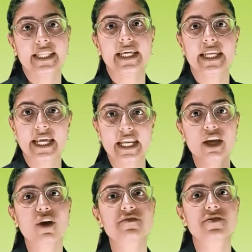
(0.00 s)
The
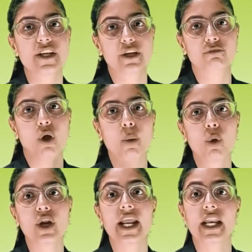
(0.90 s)
rearing of silkworm
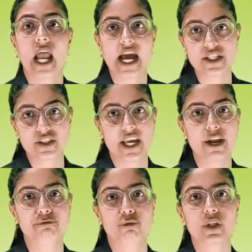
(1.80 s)
on a large
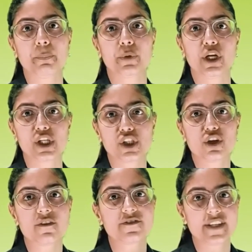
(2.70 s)
scale for the
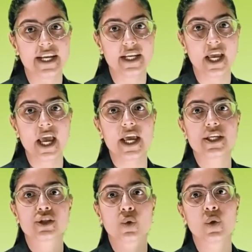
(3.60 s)
production of silk
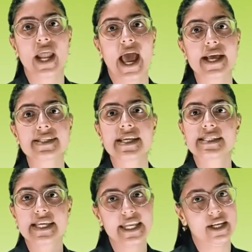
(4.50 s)
is known as
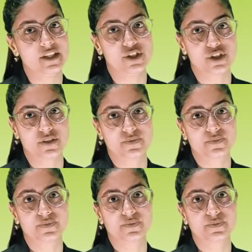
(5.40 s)
sericulture.
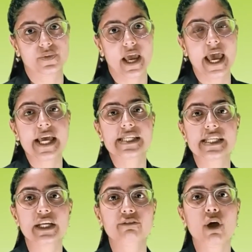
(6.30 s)

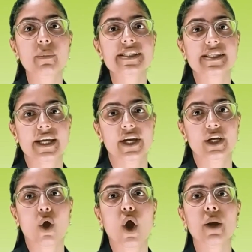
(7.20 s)
Silkworm is
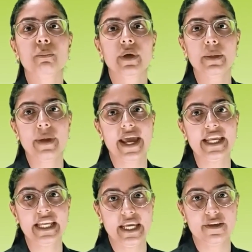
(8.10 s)
reared on
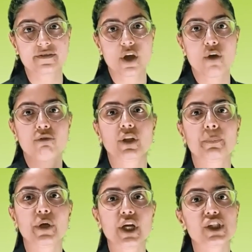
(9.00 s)
mulberry leaves for the
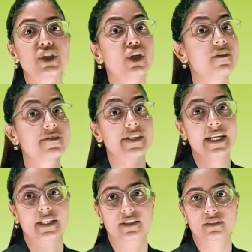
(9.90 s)
production of
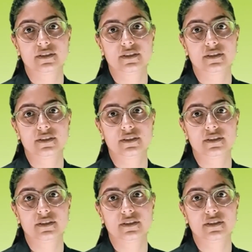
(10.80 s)
silk.